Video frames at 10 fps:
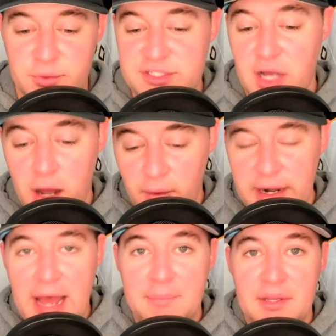We saw what
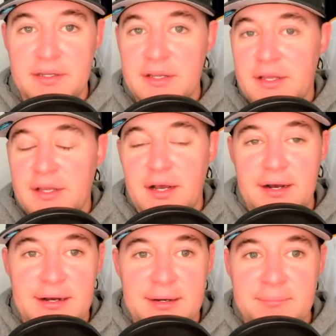happened,
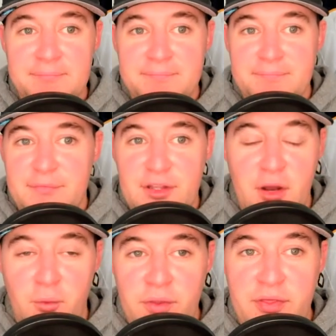you
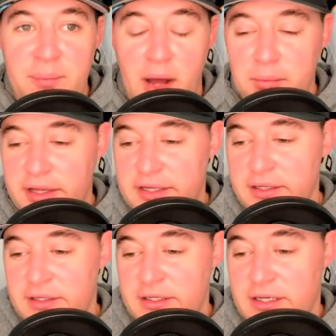know, with the public,
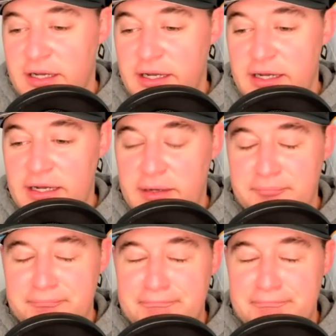you